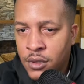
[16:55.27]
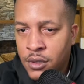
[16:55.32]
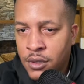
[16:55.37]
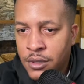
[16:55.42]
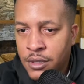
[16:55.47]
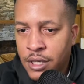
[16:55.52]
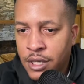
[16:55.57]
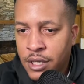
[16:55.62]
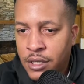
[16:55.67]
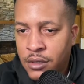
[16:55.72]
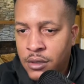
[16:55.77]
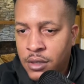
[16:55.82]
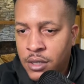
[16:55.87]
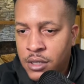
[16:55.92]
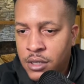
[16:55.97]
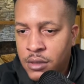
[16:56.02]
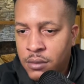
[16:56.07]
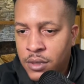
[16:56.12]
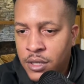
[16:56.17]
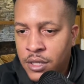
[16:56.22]
Daniel
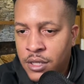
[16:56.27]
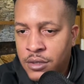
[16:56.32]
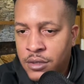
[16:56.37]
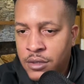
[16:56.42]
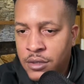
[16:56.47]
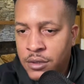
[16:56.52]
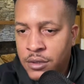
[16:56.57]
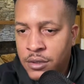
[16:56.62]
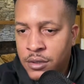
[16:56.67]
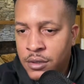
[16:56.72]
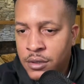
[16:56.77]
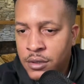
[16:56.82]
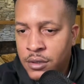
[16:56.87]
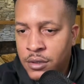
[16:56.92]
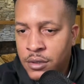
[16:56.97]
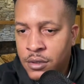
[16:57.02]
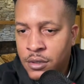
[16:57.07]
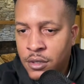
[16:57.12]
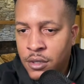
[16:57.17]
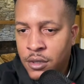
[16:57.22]
likes the Blazers.
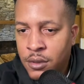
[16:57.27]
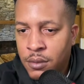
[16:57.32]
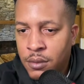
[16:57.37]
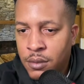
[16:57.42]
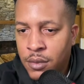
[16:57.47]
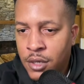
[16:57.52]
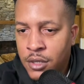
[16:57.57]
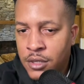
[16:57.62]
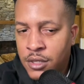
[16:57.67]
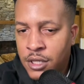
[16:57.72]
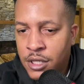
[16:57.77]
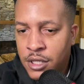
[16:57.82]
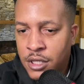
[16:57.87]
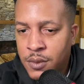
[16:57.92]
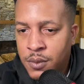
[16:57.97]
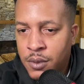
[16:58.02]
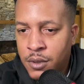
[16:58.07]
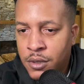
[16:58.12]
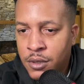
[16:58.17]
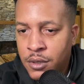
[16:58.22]
Mark says
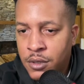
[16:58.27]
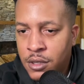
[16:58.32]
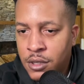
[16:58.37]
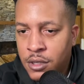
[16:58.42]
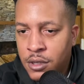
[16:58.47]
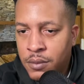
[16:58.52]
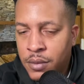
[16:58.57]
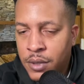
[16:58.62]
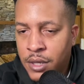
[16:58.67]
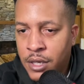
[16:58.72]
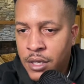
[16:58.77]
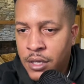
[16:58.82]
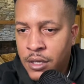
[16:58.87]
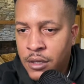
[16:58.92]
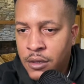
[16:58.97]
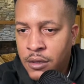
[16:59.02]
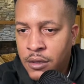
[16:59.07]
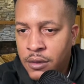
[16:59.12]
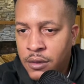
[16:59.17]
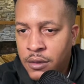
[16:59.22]
Spurs looking
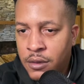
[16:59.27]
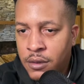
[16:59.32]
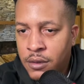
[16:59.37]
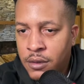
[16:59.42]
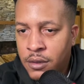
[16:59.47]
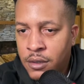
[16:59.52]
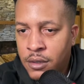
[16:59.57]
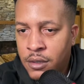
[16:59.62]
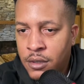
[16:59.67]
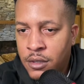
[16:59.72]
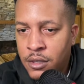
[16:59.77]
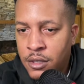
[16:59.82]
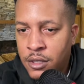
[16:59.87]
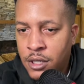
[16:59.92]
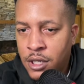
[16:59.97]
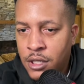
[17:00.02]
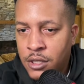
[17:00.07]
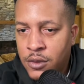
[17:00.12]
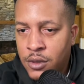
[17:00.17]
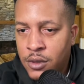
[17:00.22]
bad. Joshua